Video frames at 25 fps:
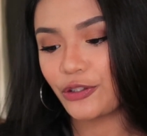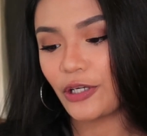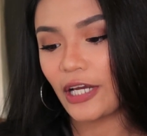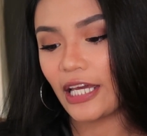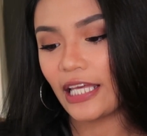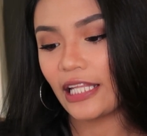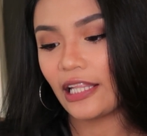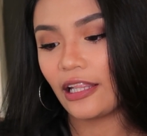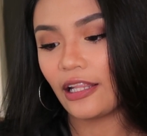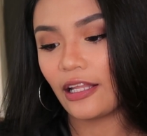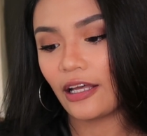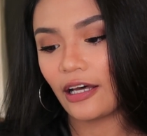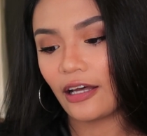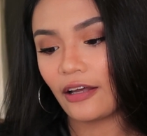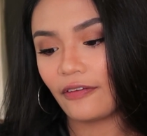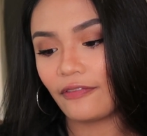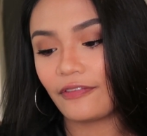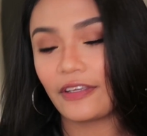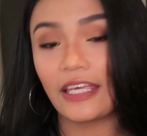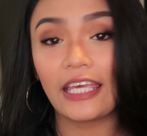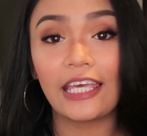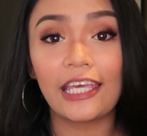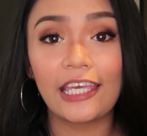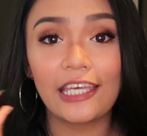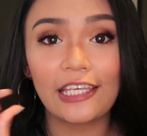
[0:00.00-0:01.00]
try Love
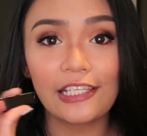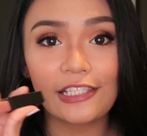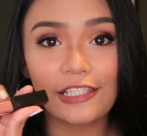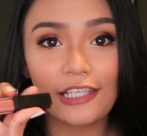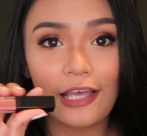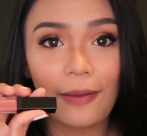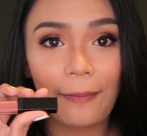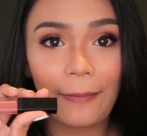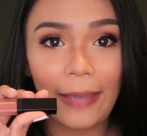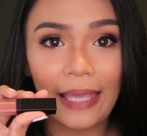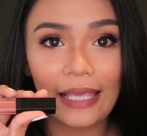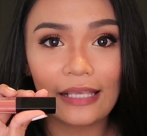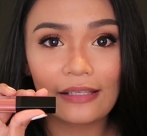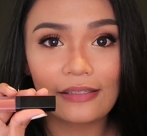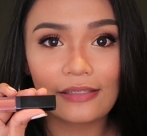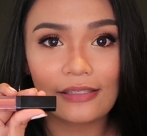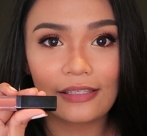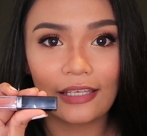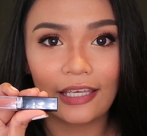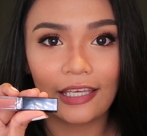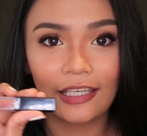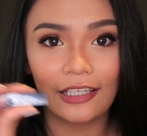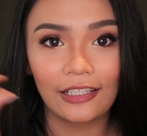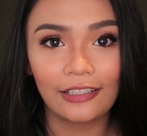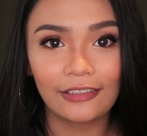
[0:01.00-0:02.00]
is
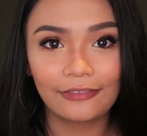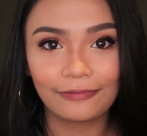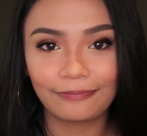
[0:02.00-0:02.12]
Amazing.